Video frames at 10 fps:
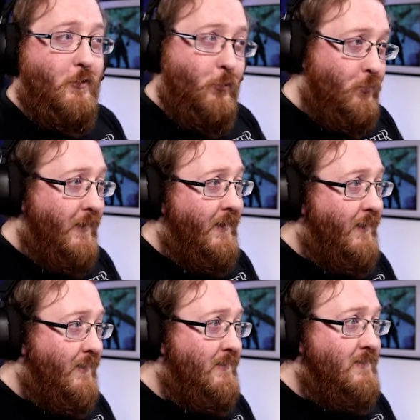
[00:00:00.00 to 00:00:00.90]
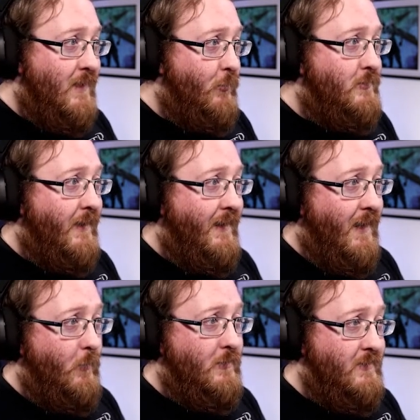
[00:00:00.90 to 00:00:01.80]
The only downside,
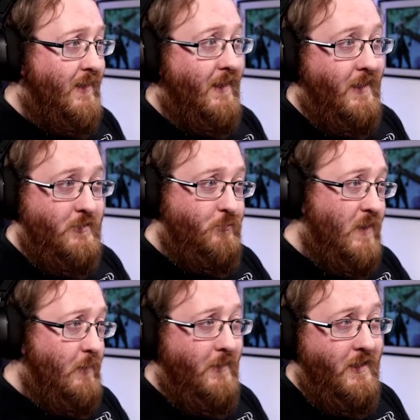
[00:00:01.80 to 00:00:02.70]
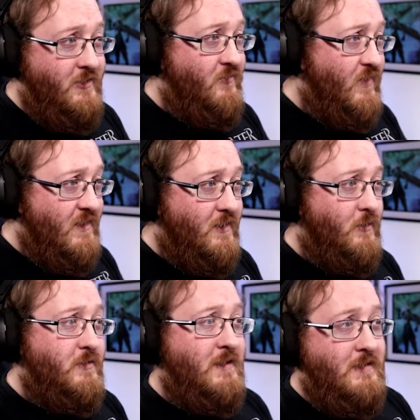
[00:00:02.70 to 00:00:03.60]
I would say, is maybe his
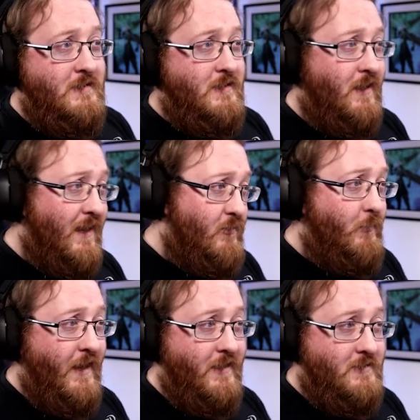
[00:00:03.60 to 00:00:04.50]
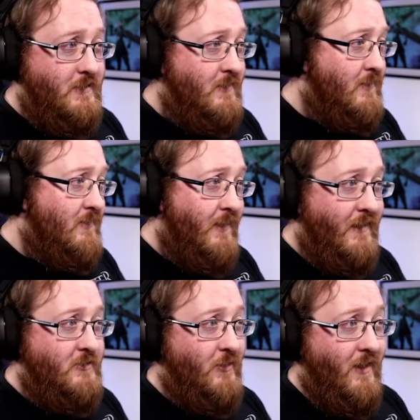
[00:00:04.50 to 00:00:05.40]
physicals, 11 pace,
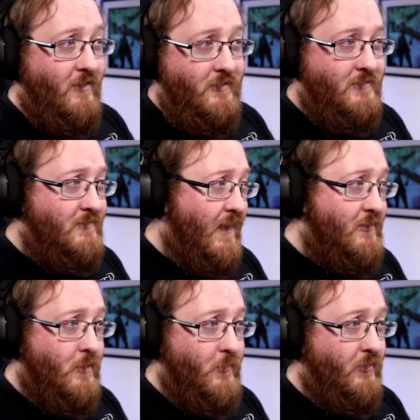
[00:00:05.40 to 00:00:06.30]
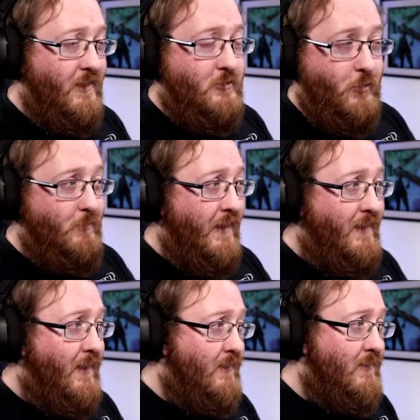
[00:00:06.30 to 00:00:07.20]
9 strength, 10 jumping reach. So he might
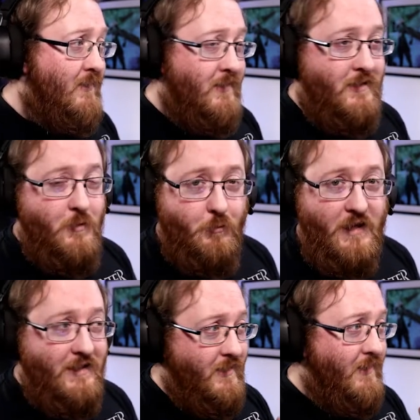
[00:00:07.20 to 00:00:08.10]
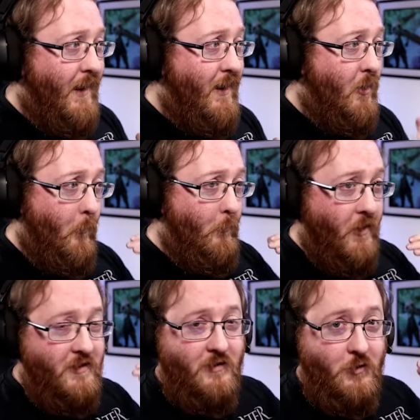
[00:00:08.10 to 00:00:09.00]
get beat in the air.
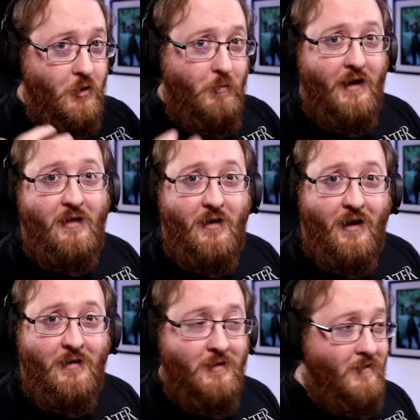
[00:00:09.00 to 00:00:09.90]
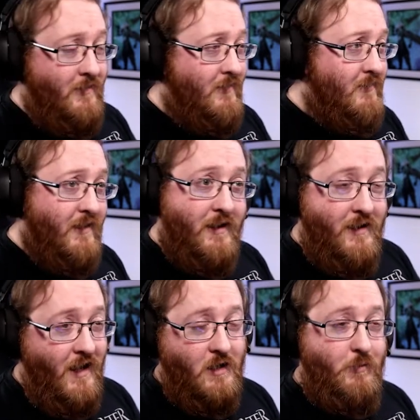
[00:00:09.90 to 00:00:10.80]
But if you're playing that
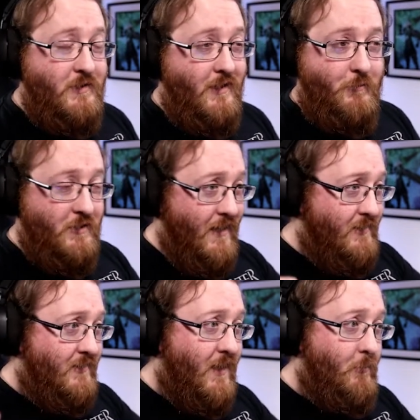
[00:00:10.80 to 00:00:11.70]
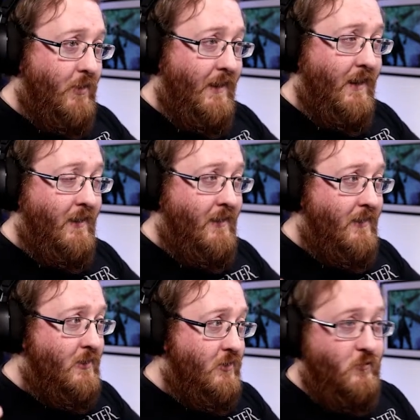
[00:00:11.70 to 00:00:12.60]
tiki-taka possession type play,
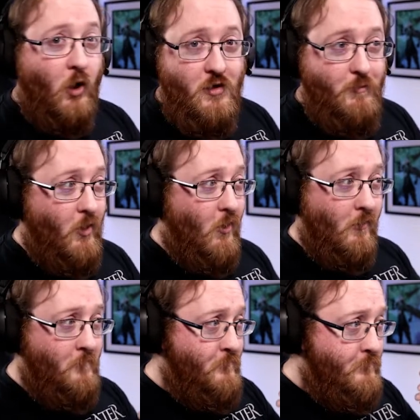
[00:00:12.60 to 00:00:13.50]
you've got the ball.